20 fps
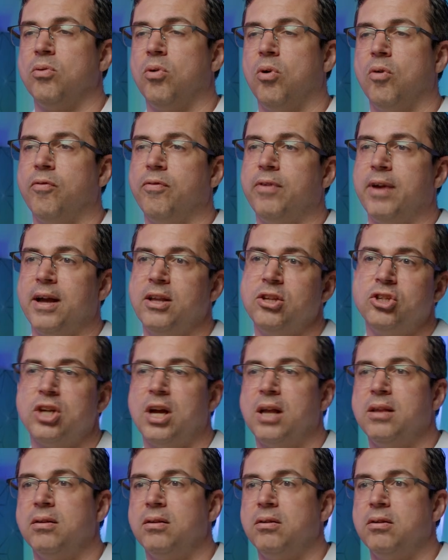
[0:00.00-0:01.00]
offline
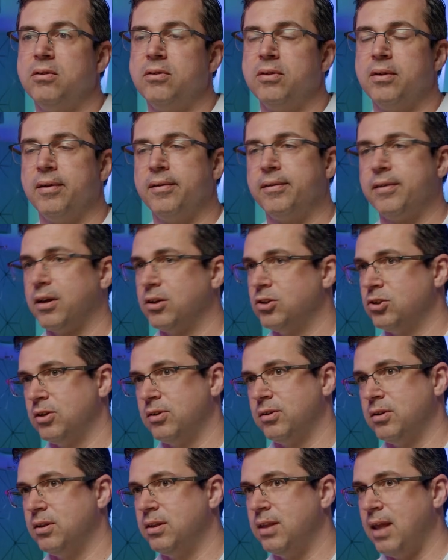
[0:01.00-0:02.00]
channels such
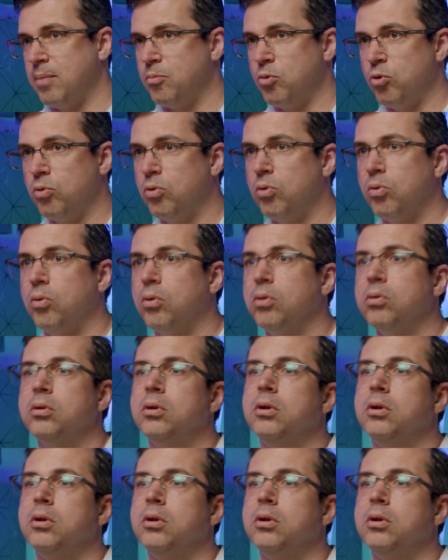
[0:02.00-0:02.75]
as a demo call.